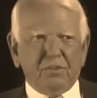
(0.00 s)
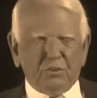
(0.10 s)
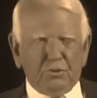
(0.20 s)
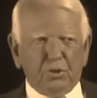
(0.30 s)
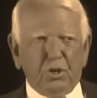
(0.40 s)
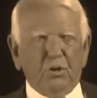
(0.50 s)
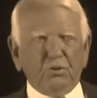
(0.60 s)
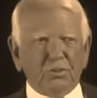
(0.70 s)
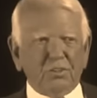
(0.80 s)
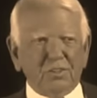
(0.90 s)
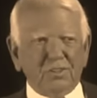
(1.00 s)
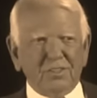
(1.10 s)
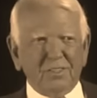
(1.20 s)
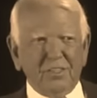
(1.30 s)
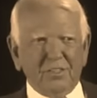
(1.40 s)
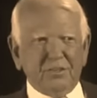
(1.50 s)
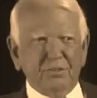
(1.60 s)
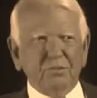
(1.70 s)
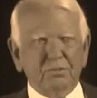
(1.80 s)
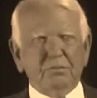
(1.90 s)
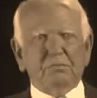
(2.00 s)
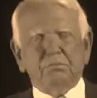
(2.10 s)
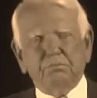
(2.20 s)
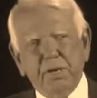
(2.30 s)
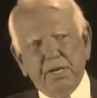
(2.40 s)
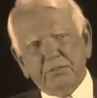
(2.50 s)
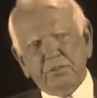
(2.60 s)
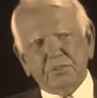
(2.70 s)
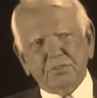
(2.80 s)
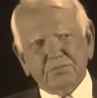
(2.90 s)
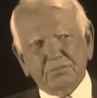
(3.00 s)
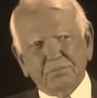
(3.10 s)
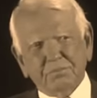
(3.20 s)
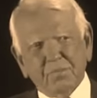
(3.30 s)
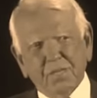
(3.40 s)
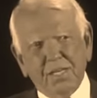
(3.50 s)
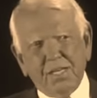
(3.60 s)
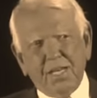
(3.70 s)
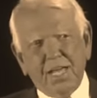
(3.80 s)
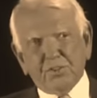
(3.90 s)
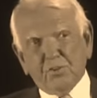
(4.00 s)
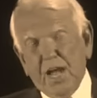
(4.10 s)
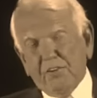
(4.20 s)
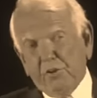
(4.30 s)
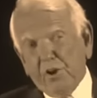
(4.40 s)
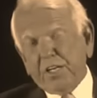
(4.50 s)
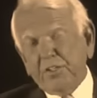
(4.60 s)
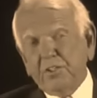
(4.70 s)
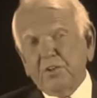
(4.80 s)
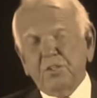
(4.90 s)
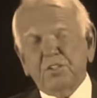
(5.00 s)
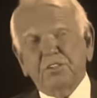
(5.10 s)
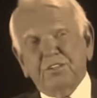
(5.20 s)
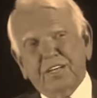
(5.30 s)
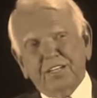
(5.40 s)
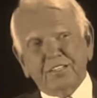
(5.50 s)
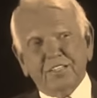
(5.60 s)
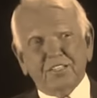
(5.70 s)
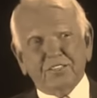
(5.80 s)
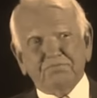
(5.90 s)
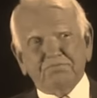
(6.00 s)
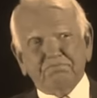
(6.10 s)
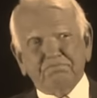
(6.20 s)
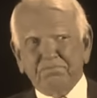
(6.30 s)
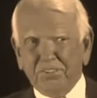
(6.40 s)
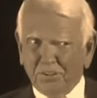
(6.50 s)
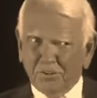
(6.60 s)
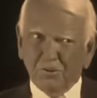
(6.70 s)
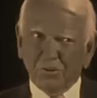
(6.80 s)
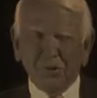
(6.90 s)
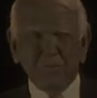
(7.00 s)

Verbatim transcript: of the two coasts and the two boundaries. And so how far can you go into the United States? You can go to